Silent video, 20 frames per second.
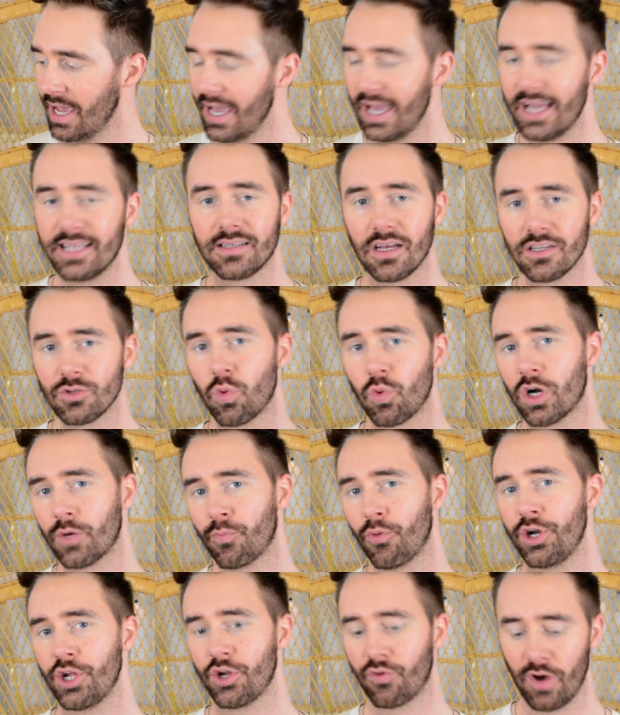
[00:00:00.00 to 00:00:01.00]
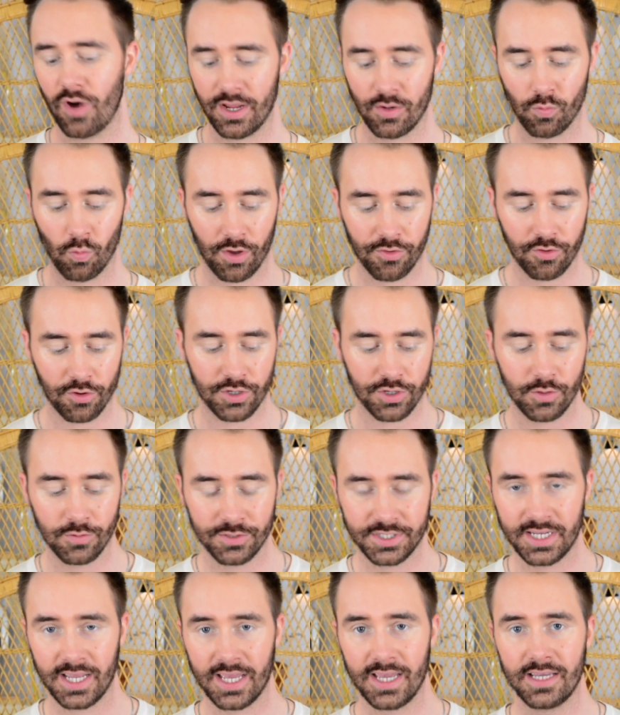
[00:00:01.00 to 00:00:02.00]
it does work pretty great, whether you're
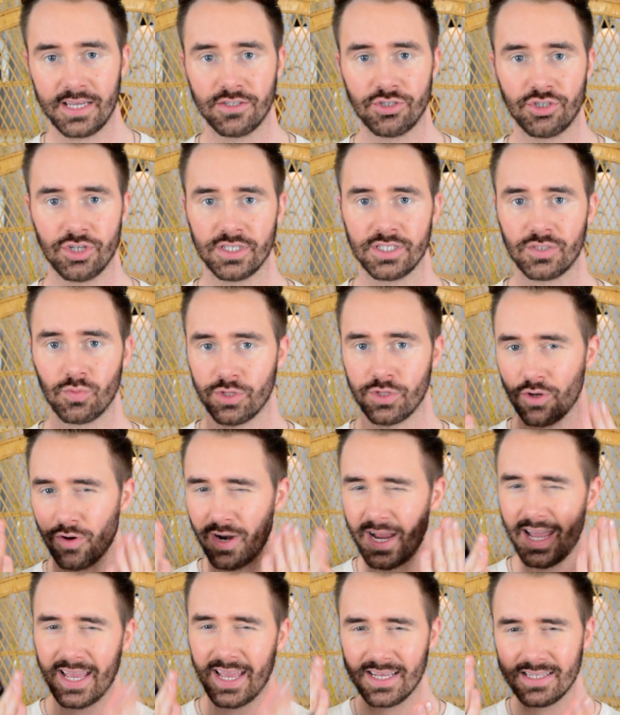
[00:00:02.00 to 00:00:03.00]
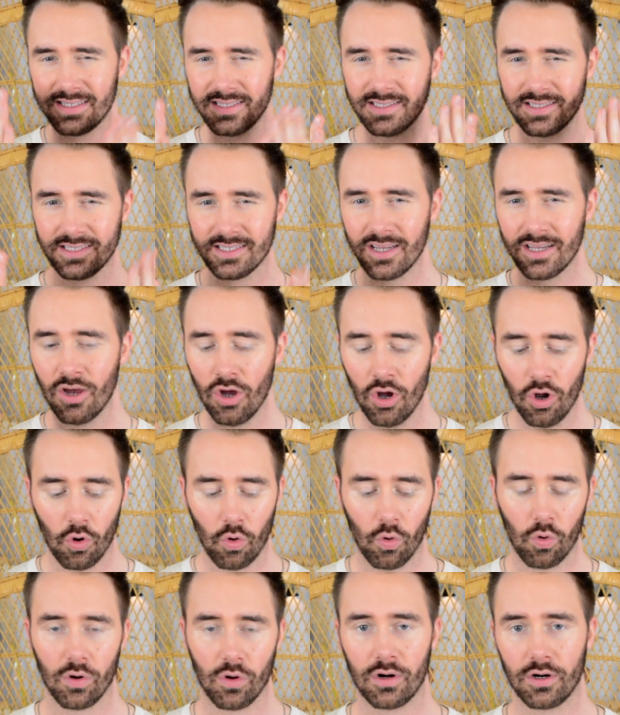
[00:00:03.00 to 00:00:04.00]
using it just with your hands
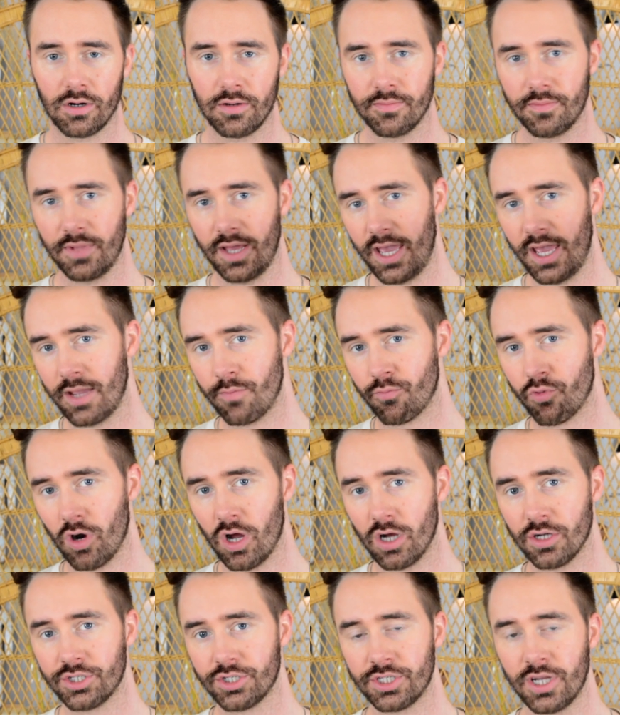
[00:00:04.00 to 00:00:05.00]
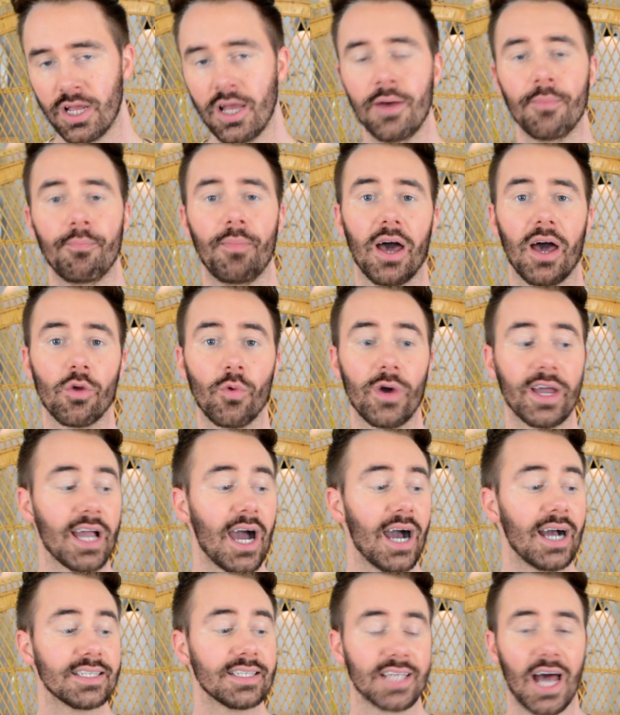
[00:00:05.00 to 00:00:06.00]
or a brush. By the way,
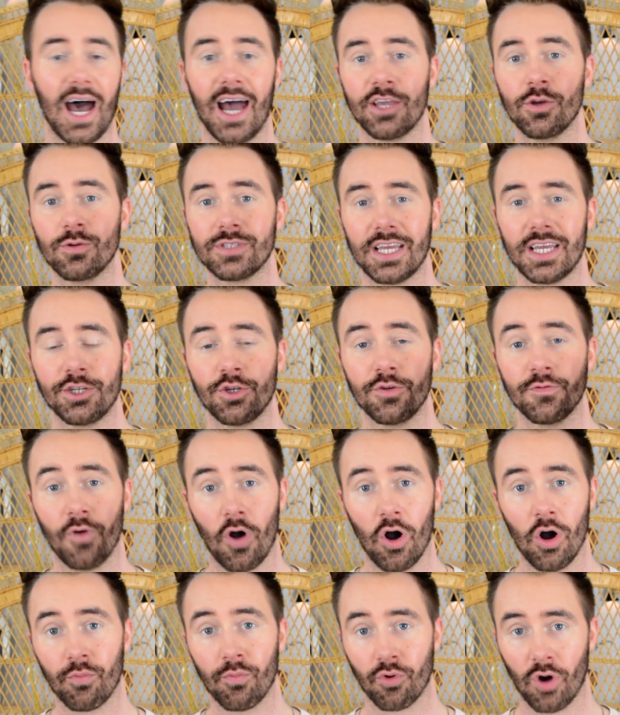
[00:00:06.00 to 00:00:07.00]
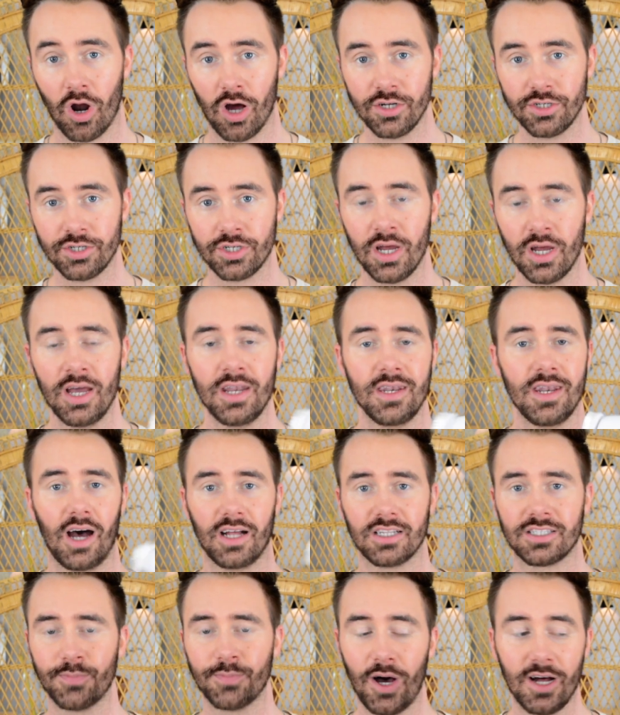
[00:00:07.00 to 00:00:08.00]
guys, I use a Duval brush.
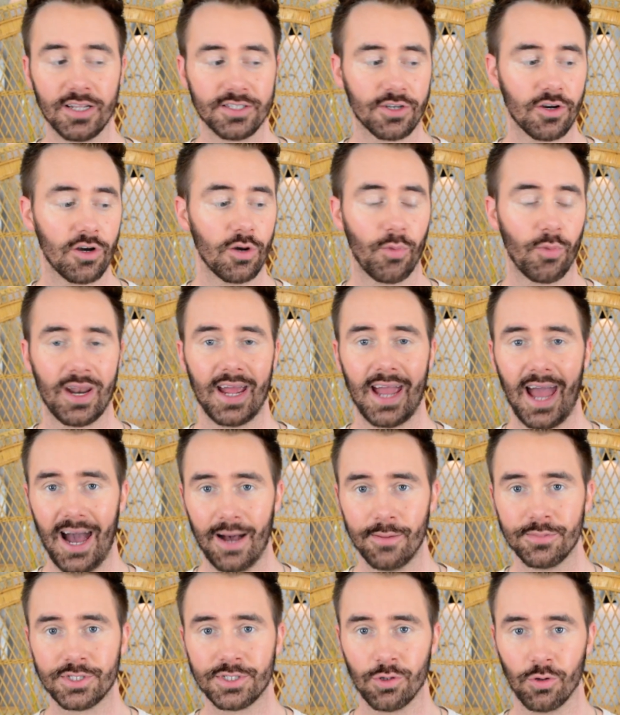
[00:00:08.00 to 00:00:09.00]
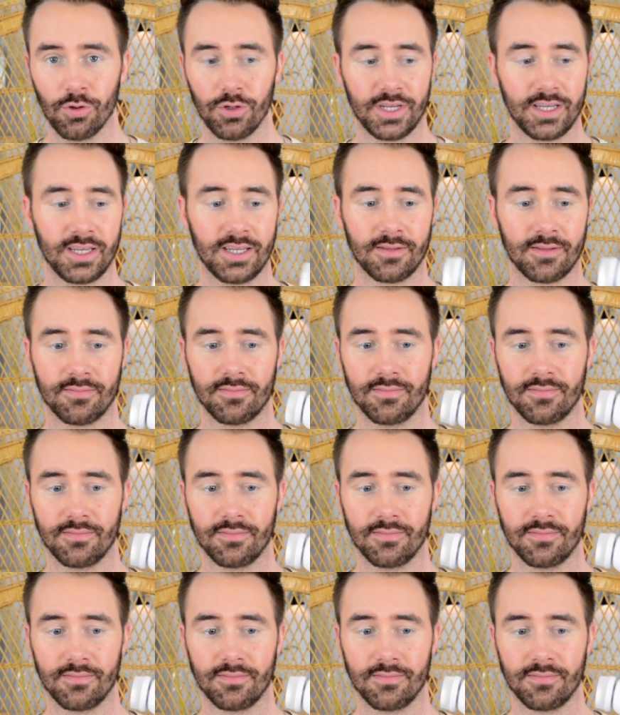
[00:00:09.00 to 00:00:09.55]
Not sponsored, but I absolutely,